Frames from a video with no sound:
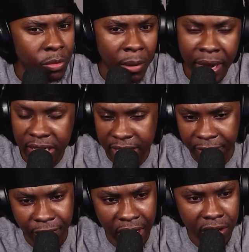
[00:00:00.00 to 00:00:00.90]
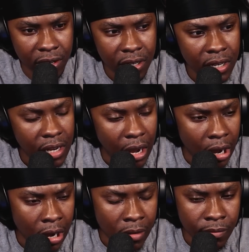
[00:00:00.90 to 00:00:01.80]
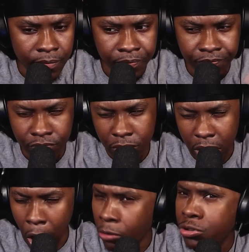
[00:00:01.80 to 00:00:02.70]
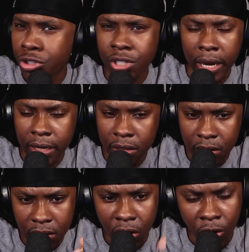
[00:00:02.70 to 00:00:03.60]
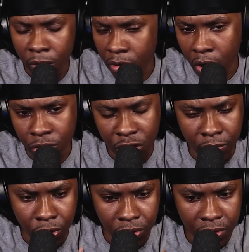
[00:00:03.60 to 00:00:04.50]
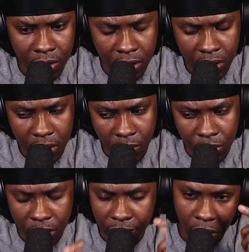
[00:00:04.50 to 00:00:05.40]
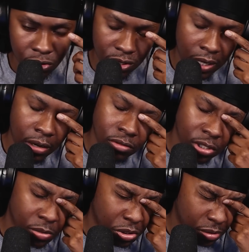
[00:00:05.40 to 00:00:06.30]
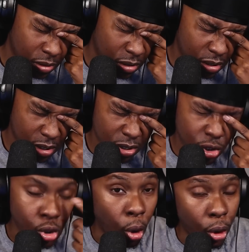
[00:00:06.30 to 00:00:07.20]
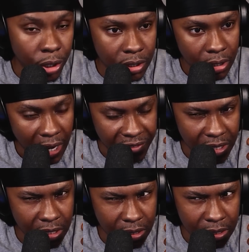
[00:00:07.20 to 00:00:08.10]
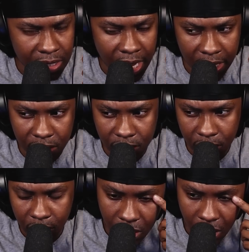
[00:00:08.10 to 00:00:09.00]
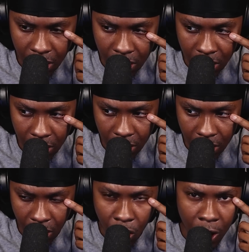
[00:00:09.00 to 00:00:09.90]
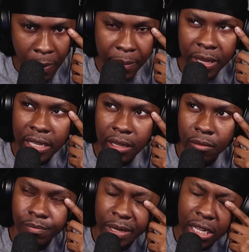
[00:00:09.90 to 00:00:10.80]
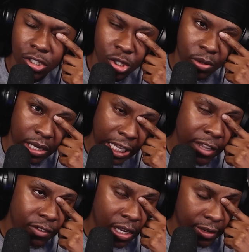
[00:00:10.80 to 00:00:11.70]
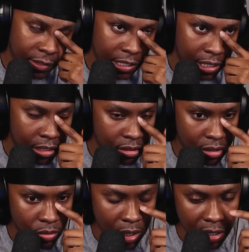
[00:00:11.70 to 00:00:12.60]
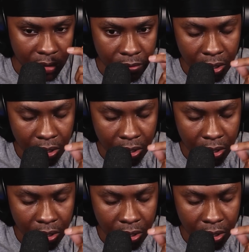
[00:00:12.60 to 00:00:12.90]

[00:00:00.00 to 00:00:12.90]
Omega Sapphire, Ultra Sun or Ultra Moon. What's after Ultra Sun and Ultra Moon? Sword, I think, is next. Oh no, maybe Pikachu and Eevee, I think, is one of them.